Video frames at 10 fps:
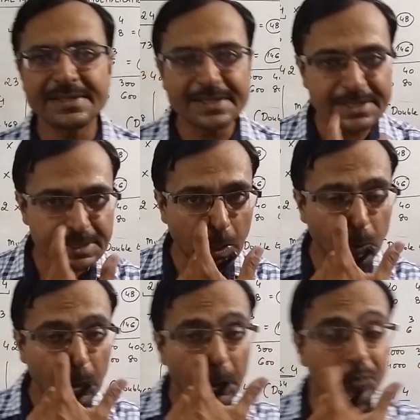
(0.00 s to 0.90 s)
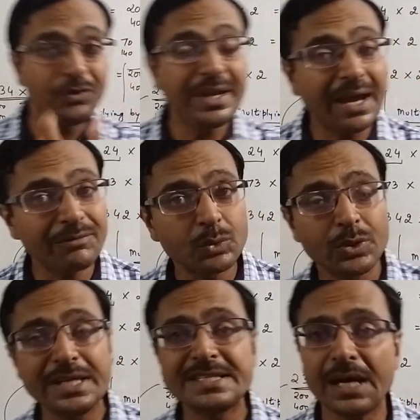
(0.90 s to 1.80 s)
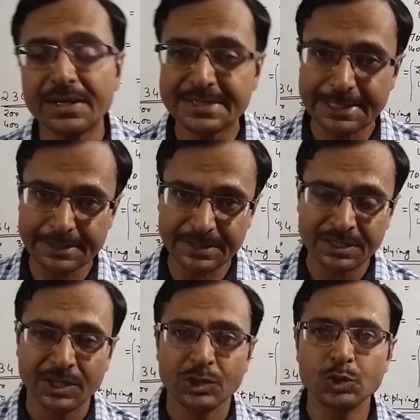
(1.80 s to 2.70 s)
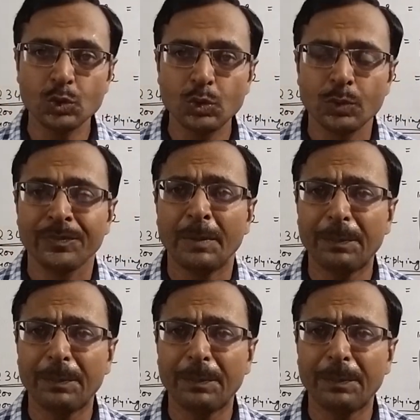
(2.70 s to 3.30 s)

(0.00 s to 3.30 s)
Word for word: This is how we have to teach our children to